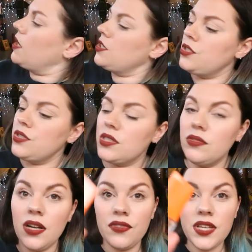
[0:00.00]
I do
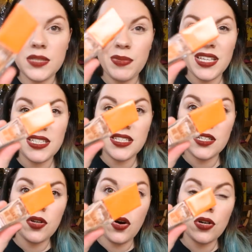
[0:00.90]
still love this. but This
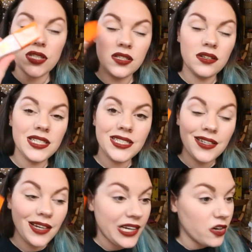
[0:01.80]
does oxidize
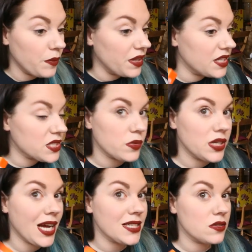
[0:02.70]
slightly on me. This
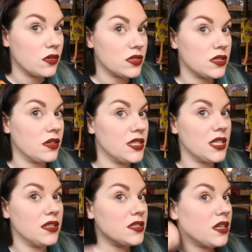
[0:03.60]
one hasn't
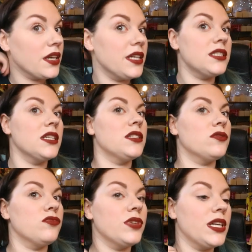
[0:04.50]
oxidized in the slightest. It's
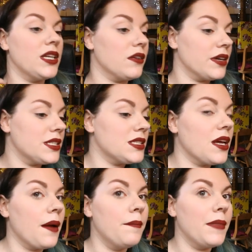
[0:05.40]
a really nice
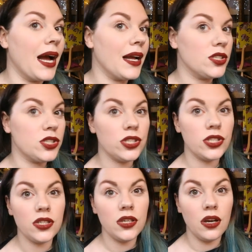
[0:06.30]

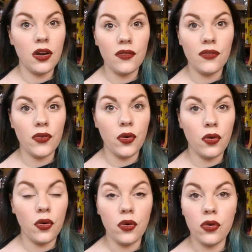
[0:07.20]
match
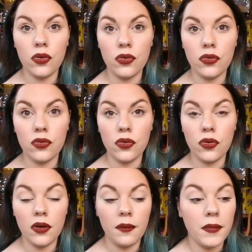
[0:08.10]
for
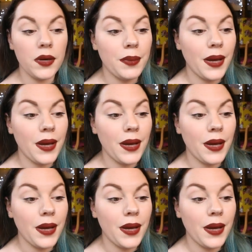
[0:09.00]
my